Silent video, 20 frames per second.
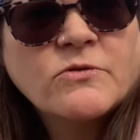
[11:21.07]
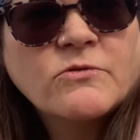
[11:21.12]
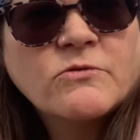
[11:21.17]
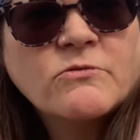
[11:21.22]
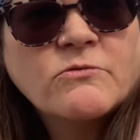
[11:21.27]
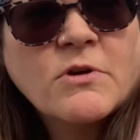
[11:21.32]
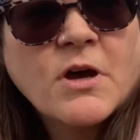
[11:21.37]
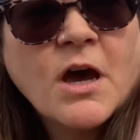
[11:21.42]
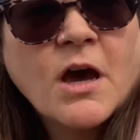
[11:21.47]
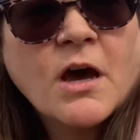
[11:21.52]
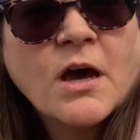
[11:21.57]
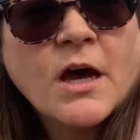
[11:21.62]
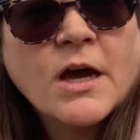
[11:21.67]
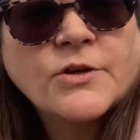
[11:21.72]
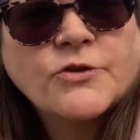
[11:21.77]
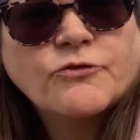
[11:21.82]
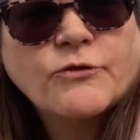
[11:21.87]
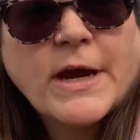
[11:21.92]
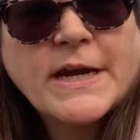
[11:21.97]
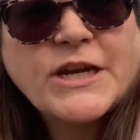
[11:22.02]
a
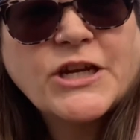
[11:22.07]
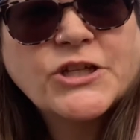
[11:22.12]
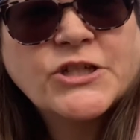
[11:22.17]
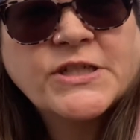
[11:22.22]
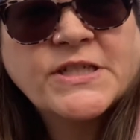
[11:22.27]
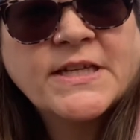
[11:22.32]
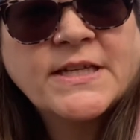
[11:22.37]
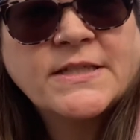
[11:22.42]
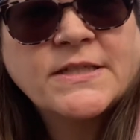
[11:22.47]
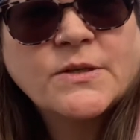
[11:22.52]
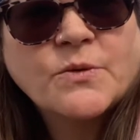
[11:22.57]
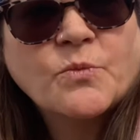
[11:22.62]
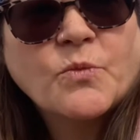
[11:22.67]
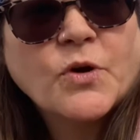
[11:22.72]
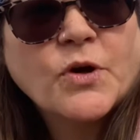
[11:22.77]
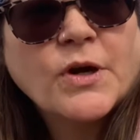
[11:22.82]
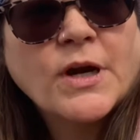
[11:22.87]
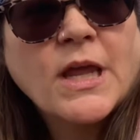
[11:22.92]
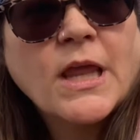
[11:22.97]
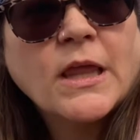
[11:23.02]
drainage system
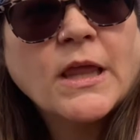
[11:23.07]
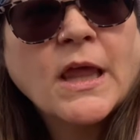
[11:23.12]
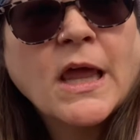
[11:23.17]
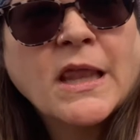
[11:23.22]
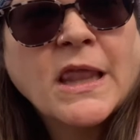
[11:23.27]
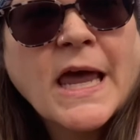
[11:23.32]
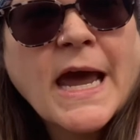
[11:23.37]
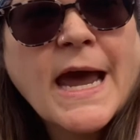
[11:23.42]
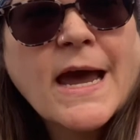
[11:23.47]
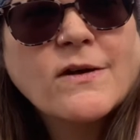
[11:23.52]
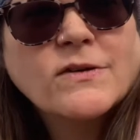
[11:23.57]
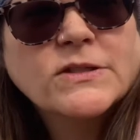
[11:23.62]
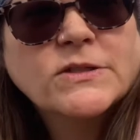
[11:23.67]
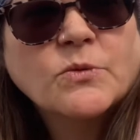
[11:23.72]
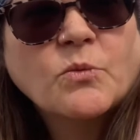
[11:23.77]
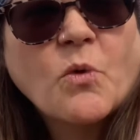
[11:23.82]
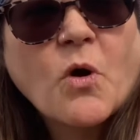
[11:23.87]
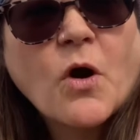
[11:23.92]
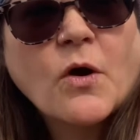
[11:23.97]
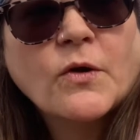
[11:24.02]
where it allows the
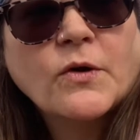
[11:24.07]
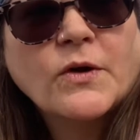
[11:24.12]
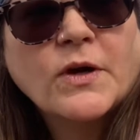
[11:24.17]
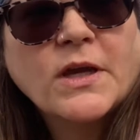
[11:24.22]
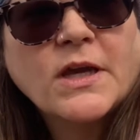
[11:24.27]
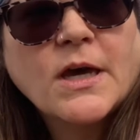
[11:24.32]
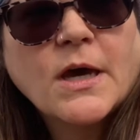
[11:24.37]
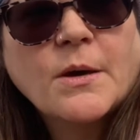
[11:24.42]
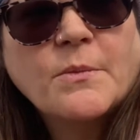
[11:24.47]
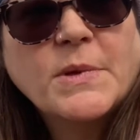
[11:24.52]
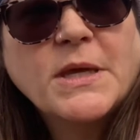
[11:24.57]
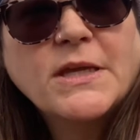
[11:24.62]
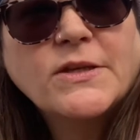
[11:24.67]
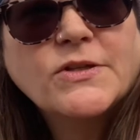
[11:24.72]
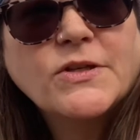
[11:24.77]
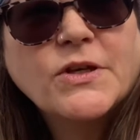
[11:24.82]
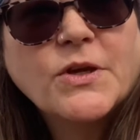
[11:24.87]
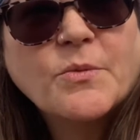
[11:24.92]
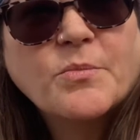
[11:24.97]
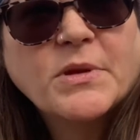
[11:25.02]
water to come
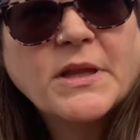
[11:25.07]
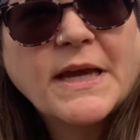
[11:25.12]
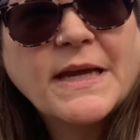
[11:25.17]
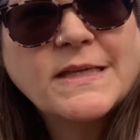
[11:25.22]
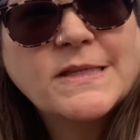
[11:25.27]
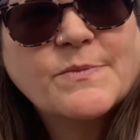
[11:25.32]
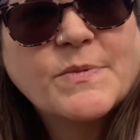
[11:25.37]
into your plants,